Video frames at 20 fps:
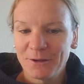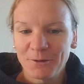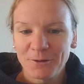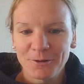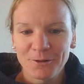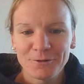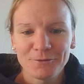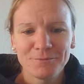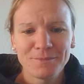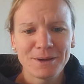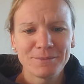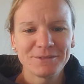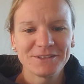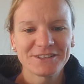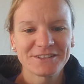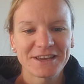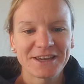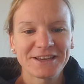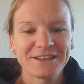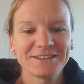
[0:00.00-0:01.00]
all of my
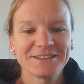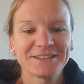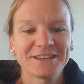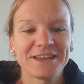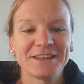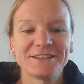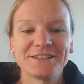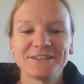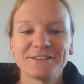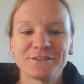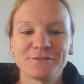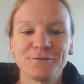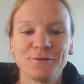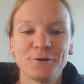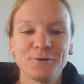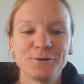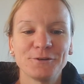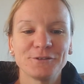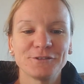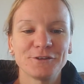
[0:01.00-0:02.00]
mistakes and just
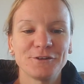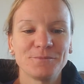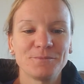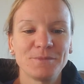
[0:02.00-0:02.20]
focus